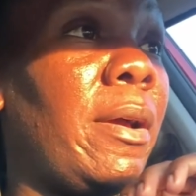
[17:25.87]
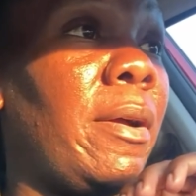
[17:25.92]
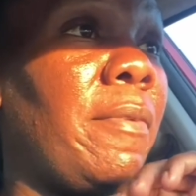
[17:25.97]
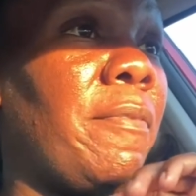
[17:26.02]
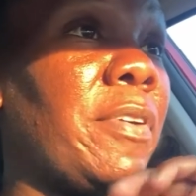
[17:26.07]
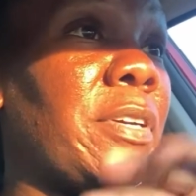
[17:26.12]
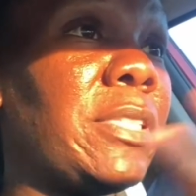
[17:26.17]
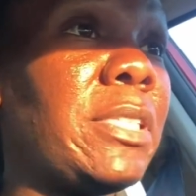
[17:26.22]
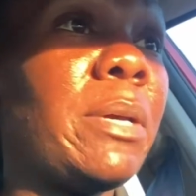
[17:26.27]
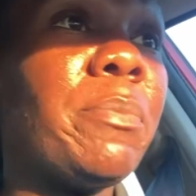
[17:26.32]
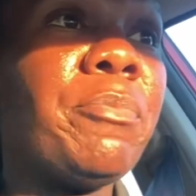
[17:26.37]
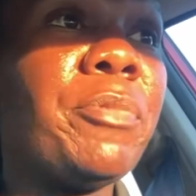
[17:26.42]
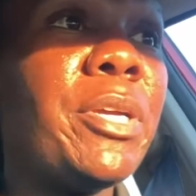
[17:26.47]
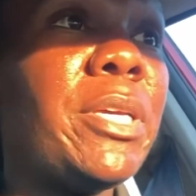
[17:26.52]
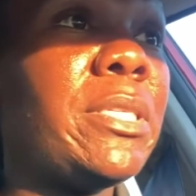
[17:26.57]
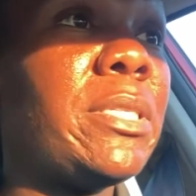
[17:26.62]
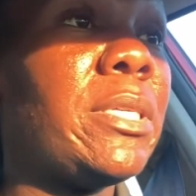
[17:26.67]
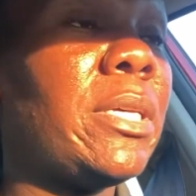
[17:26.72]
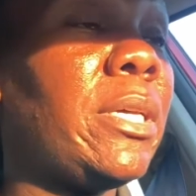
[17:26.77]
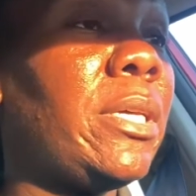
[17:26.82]
For some
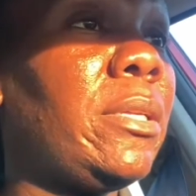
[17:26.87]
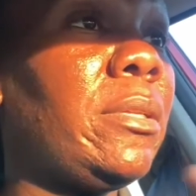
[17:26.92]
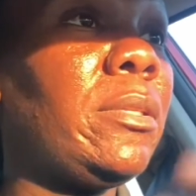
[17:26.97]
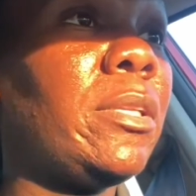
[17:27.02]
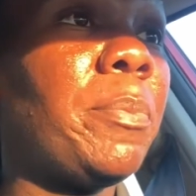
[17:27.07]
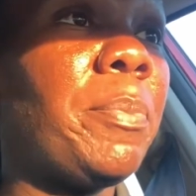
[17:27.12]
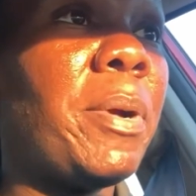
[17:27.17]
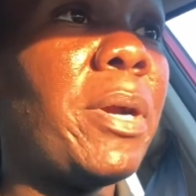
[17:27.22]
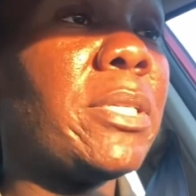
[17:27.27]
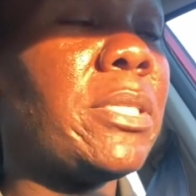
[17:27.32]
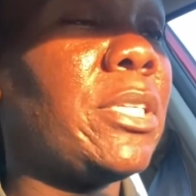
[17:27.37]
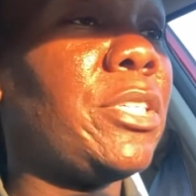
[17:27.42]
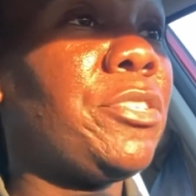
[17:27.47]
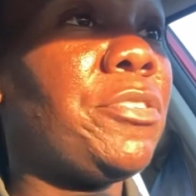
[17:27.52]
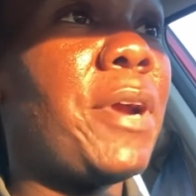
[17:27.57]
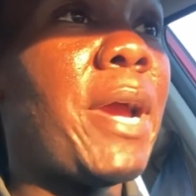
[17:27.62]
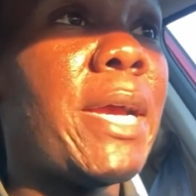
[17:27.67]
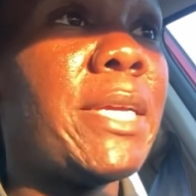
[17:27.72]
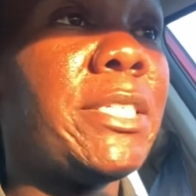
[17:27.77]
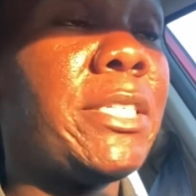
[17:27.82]
reason, the person
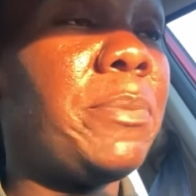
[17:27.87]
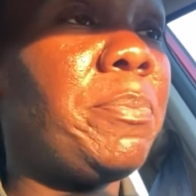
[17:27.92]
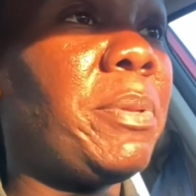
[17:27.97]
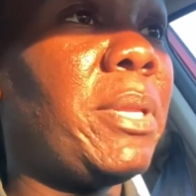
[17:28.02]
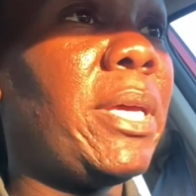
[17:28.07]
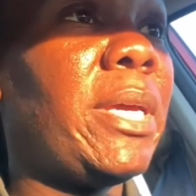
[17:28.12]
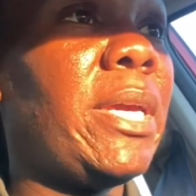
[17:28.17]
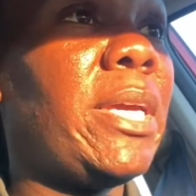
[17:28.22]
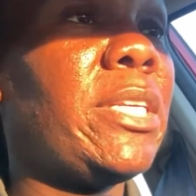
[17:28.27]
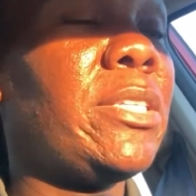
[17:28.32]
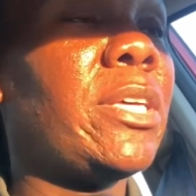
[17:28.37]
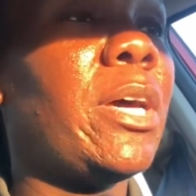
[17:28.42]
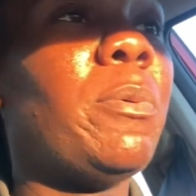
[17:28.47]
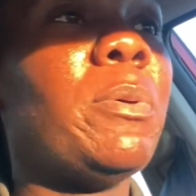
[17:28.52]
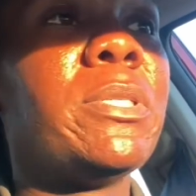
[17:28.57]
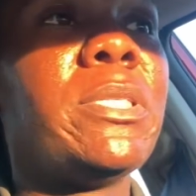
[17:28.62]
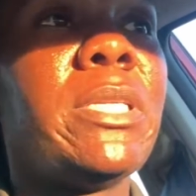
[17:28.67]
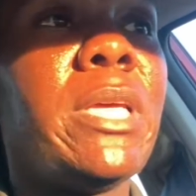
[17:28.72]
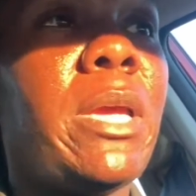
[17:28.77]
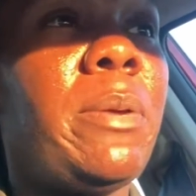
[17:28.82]
trashed the place. I
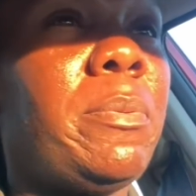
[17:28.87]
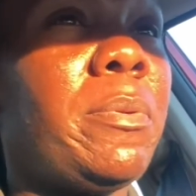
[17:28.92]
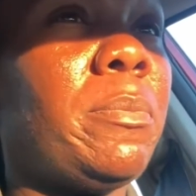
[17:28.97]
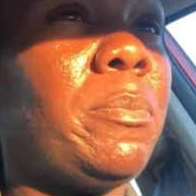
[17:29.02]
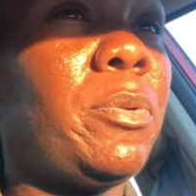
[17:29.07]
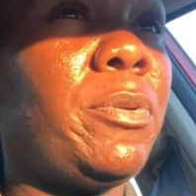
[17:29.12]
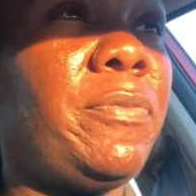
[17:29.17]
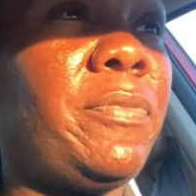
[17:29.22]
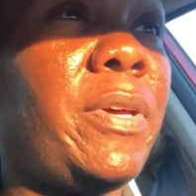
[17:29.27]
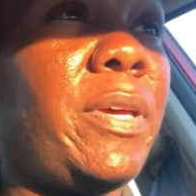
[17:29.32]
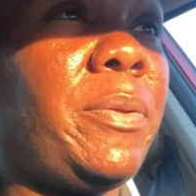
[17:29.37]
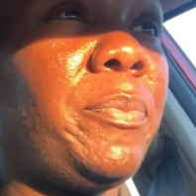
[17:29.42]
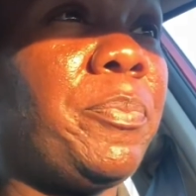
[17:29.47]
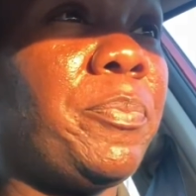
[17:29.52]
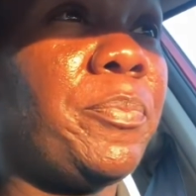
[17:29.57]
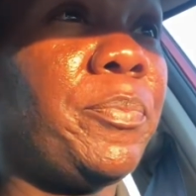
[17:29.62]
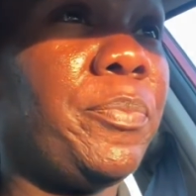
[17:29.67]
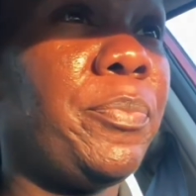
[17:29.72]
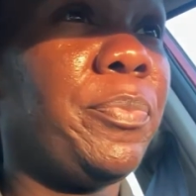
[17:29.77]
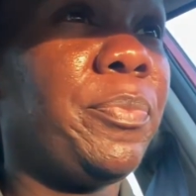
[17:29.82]
wasn't able to move
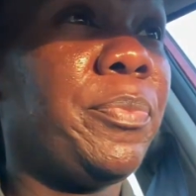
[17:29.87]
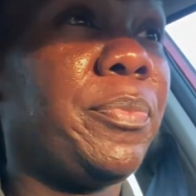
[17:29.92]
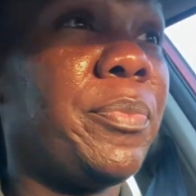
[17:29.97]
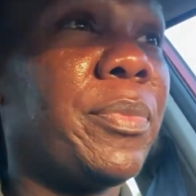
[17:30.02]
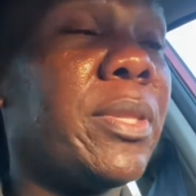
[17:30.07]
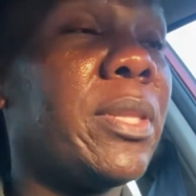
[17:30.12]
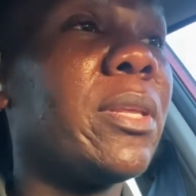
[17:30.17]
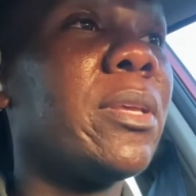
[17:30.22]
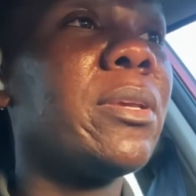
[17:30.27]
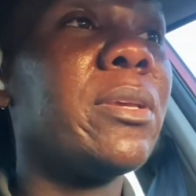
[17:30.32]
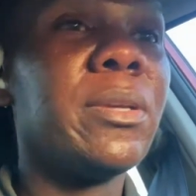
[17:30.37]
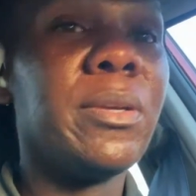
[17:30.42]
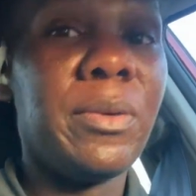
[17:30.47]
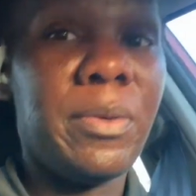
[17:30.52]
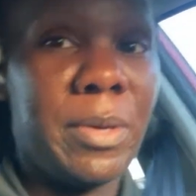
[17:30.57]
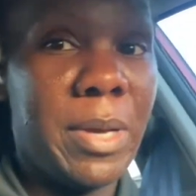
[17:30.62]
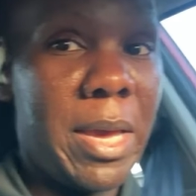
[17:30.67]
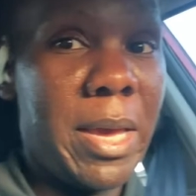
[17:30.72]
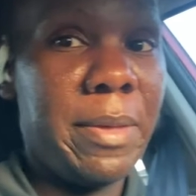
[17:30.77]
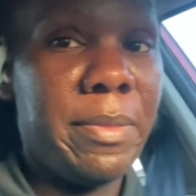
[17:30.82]
in.
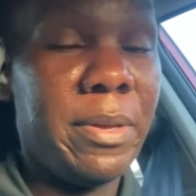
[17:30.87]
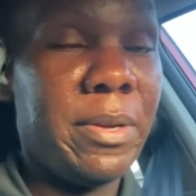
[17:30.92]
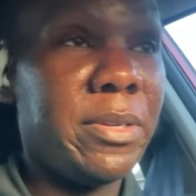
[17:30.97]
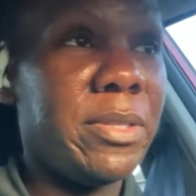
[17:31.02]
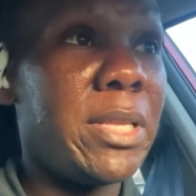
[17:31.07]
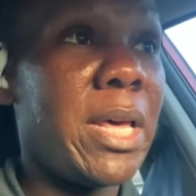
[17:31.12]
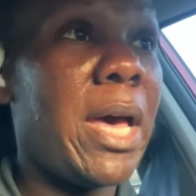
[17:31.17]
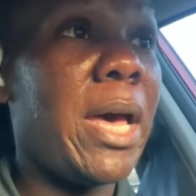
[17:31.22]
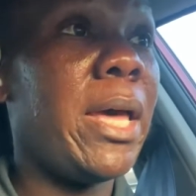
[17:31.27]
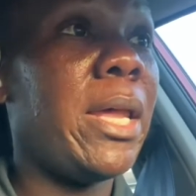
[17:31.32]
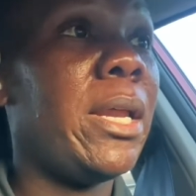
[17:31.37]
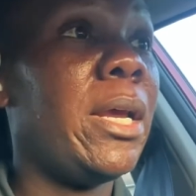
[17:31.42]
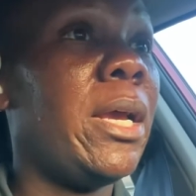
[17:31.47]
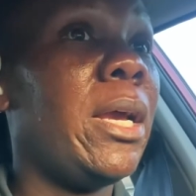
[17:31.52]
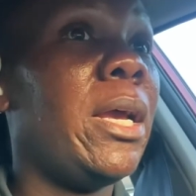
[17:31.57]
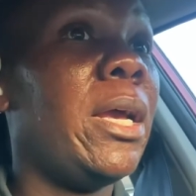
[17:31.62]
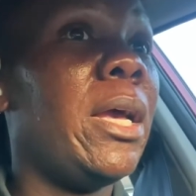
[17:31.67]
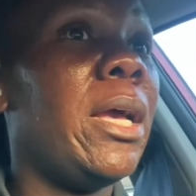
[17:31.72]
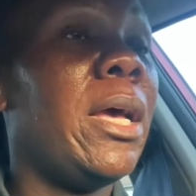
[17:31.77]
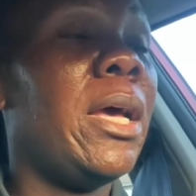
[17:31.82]
Okay, there's that.
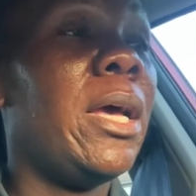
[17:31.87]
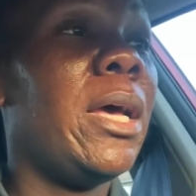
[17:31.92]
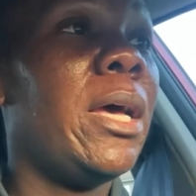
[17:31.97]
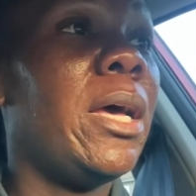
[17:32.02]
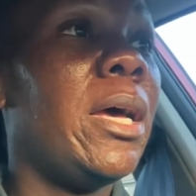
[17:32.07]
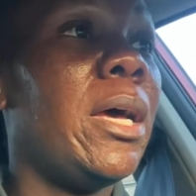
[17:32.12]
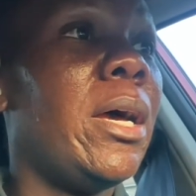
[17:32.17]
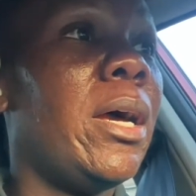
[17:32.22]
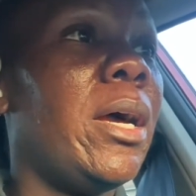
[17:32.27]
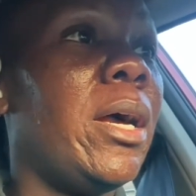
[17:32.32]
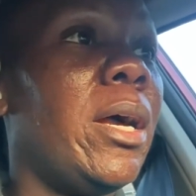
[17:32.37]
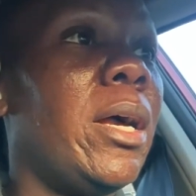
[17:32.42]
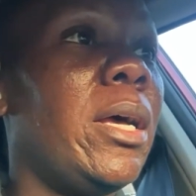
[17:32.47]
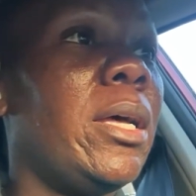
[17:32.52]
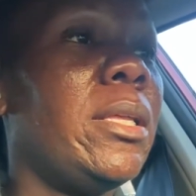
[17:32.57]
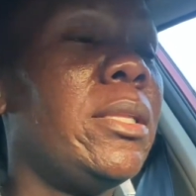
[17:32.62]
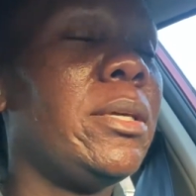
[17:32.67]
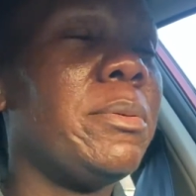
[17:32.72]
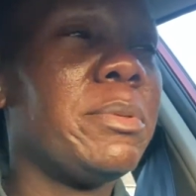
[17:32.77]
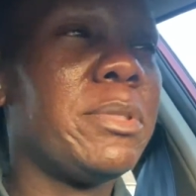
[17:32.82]

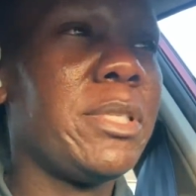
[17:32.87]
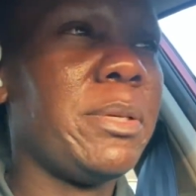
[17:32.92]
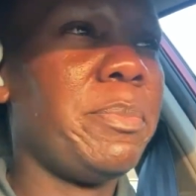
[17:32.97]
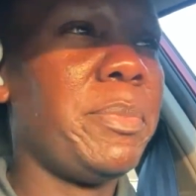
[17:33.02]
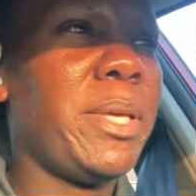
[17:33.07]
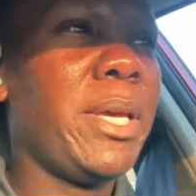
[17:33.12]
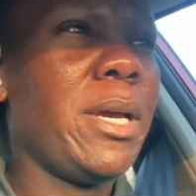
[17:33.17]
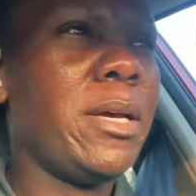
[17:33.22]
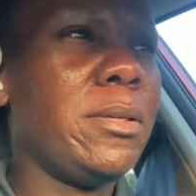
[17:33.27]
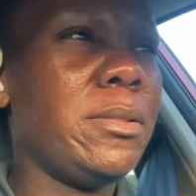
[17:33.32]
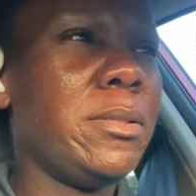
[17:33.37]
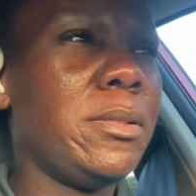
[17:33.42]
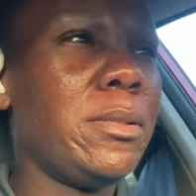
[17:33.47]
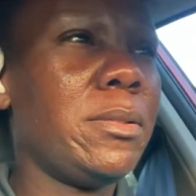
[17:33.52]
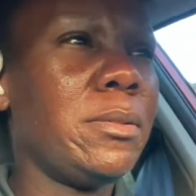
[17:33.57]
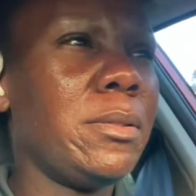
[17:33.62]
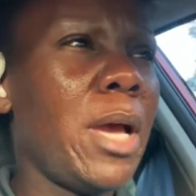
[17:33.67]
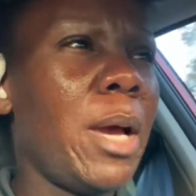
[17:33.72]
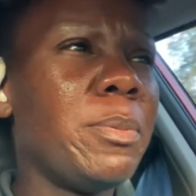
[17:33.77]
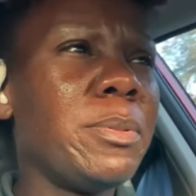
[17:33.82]
There was something else.
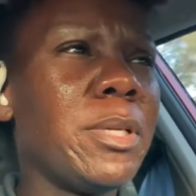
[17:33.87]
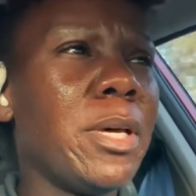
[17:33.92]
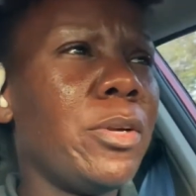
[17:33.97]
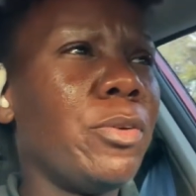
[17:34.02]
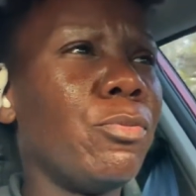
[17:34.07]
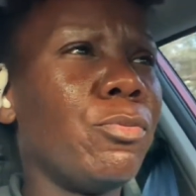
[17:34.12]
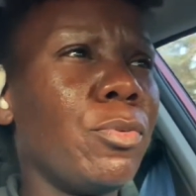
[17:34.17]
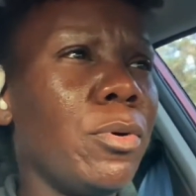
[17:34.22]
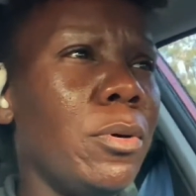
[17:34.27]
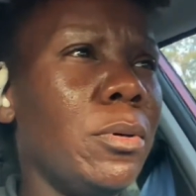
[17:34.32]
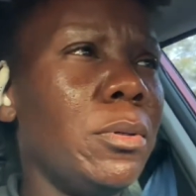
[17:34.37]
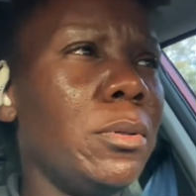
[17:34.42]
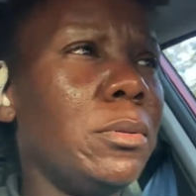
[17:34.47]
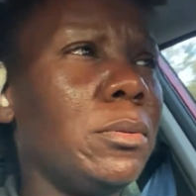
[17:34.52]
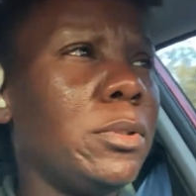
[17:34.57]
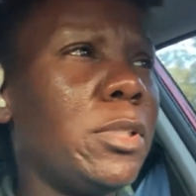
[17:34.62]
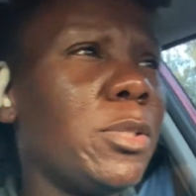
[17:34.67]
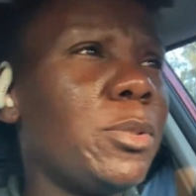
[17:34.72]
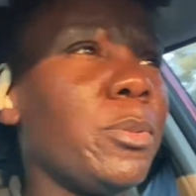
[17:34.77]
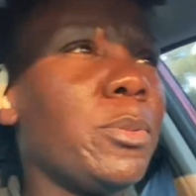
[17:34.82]
I was on a roll.
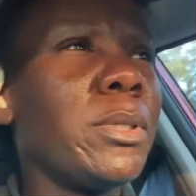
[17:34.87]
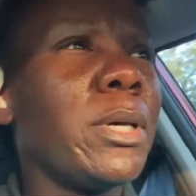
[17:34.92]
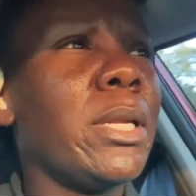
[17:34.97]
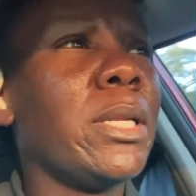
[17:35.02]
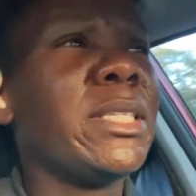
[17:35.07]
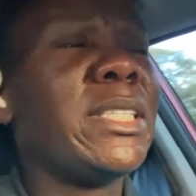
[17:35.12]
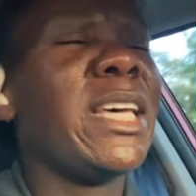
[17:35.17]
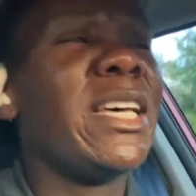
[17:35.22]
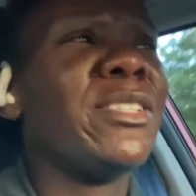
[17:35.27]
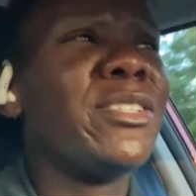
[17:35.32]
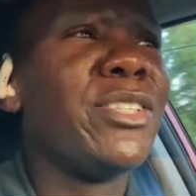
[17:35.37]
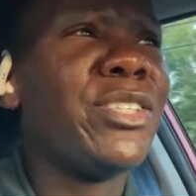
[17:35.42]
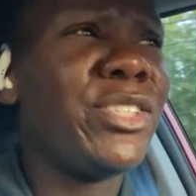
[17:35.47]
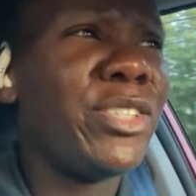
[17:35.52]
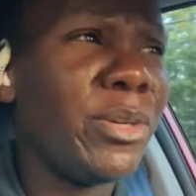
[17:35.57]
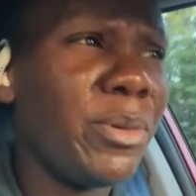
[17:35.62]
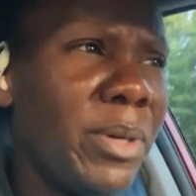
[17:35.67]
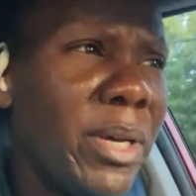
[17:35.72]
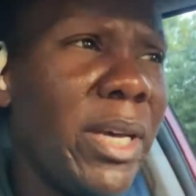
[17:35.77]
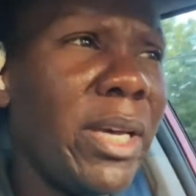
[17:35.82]
This was going to sound
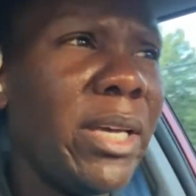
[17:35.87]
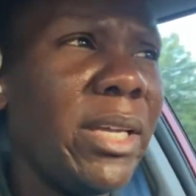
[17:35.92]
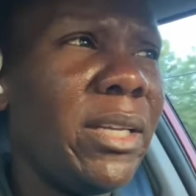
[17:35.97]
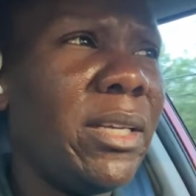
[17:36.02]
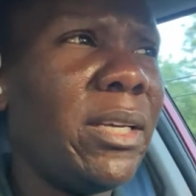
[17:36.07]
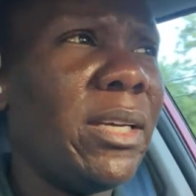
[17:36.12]
so good.